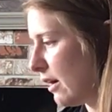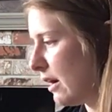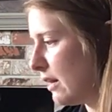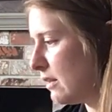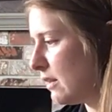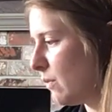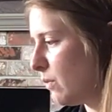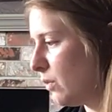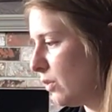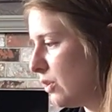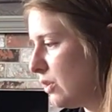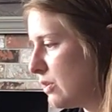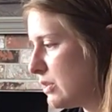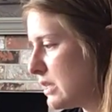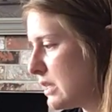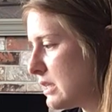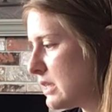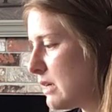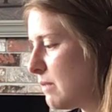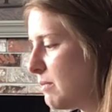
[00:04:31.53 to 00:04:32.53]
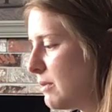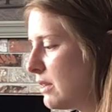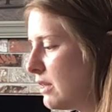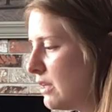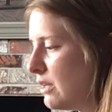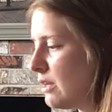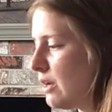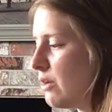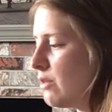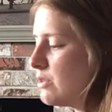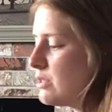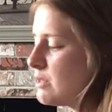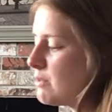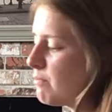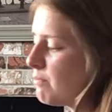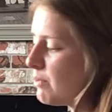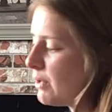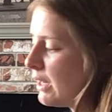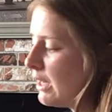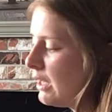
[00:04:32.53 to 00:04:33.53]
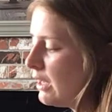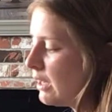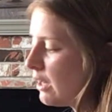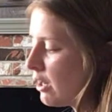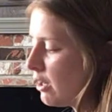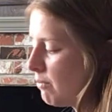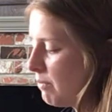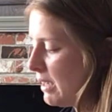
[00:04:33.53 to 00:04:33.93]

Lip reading: And then we'll use the tip of the nose, bringing our